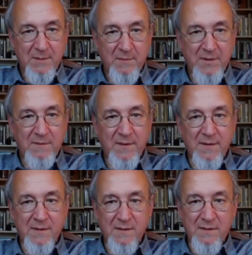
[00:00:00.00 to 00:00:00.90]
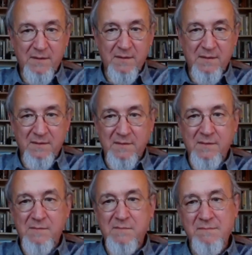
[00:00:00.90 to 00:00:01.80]
between,
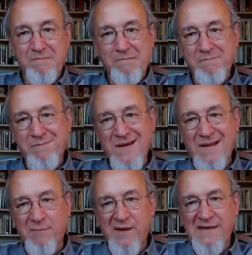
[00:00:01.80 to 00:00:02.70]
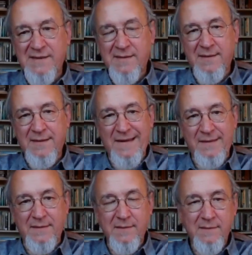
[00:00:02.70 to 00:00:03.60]
uh, well, basically
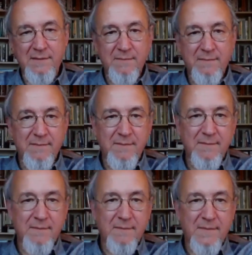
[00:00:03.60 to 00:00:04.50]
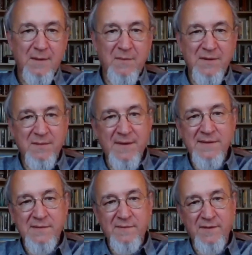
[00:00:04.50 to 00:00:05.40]
dead
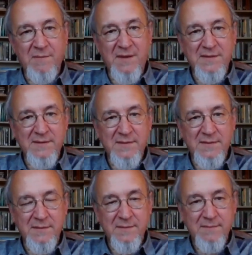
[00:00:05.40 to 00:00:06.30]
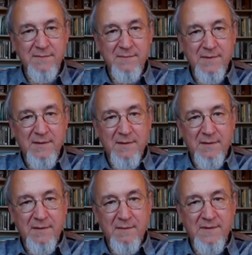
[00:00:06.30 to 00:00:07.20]
mathematics for the masses,
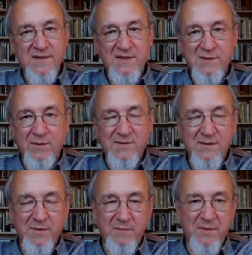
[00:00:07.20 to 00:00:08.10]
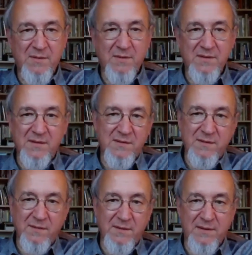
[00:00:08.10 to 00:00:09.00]
which is taught simply because it
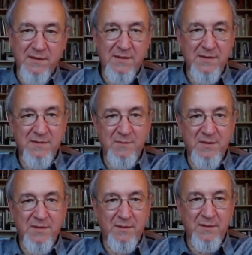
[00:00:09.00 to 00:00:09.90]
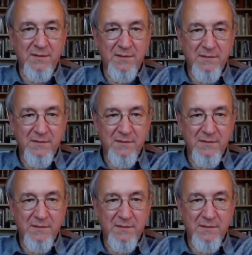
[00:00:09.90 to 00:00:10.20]
is thought that it has to be taught